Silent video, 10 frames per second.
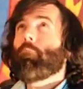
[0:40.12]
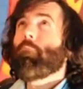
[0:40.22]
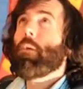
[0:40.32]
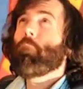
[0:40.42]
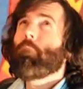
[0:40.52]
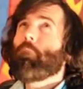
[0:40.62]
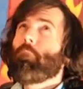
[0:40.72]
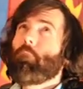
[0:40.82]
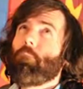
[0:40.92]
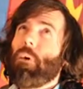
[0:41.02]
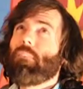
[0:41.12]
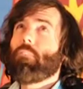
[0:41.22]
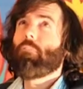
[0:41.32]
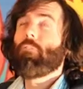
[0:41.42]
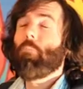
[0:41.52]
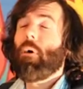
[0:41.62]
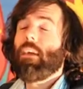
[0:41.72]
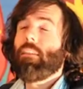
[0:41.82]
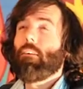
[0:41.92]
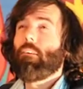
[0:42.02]
they best known for
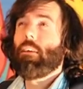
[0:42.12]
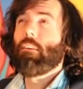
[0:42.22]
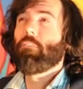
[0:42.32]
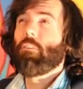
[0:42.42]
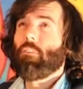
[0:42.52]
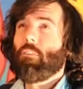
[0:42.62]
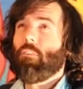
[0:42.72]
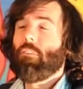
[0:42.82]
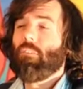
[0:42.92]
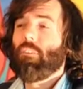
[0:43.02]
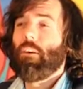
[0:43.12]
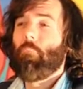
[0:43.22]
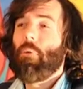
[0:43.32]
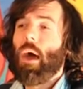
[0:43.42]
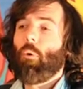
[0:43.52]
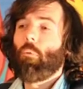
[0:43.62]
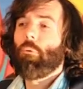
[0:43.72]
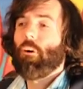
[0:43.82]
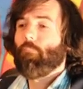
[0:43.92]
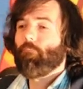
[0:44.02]
pioneering a genre known as power
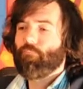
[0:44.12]
pop.